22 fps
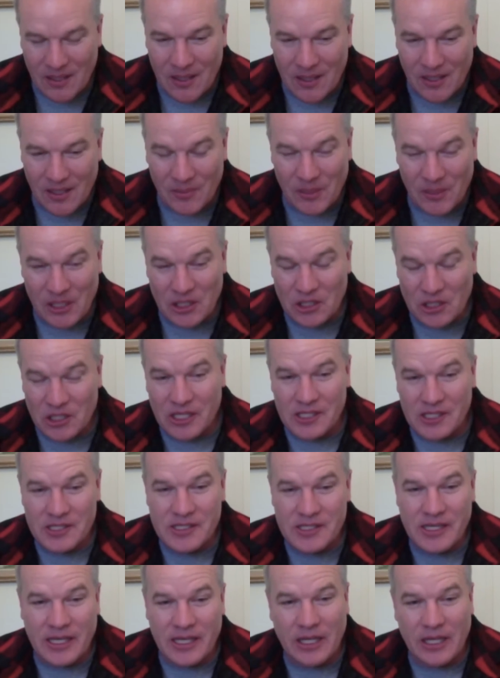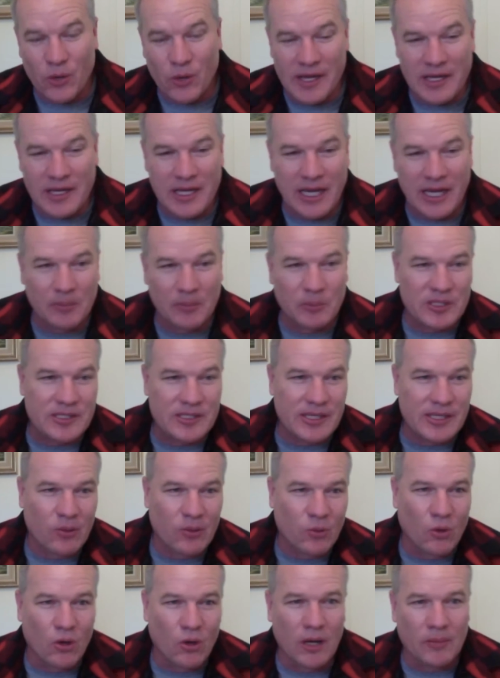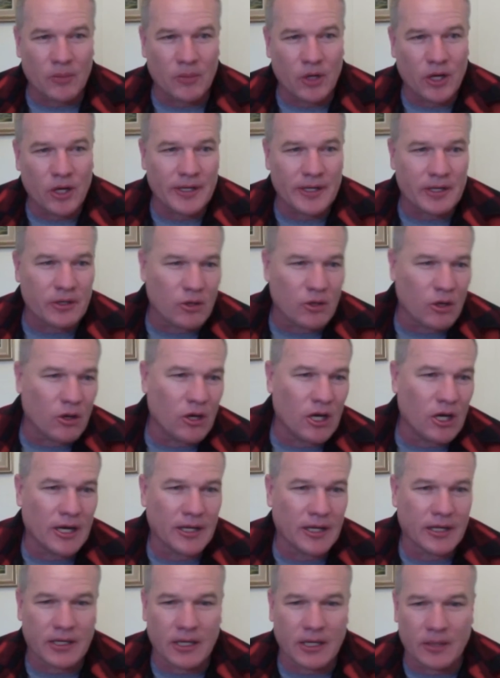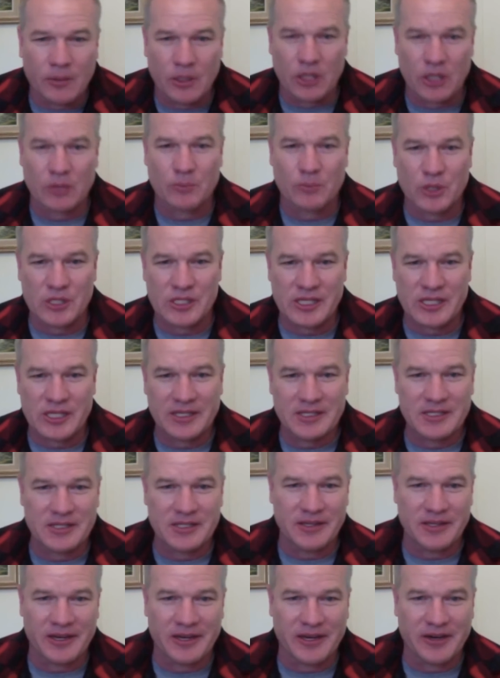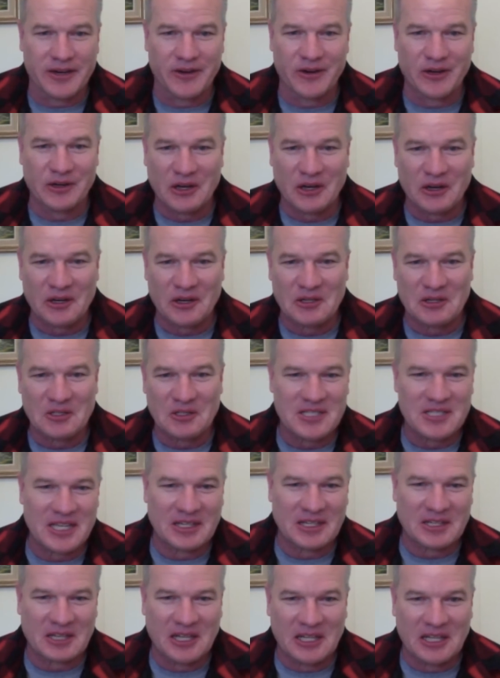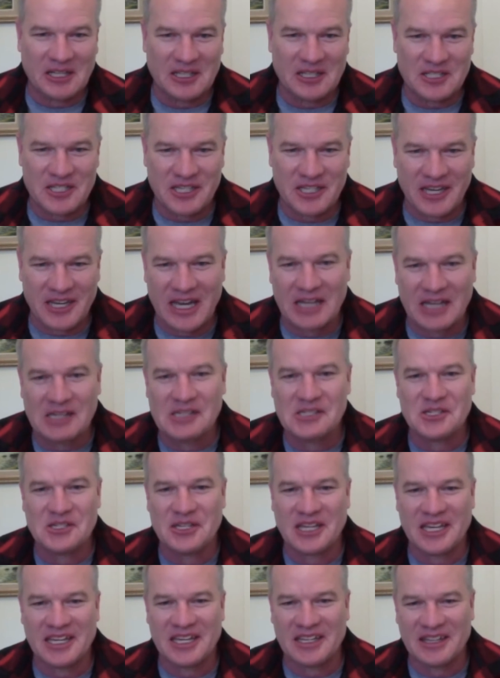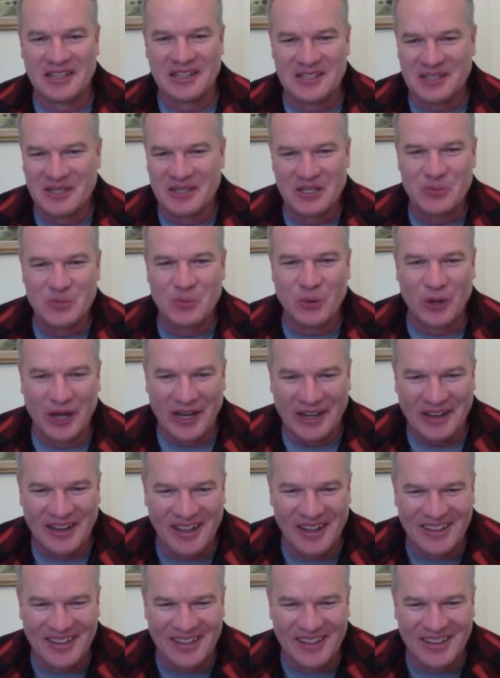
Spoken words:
I mean, you didn't suddenly wake up and say, "Oh, I'm going to DOAG and I'm going to present there on Oracle technology." How did you get to this point?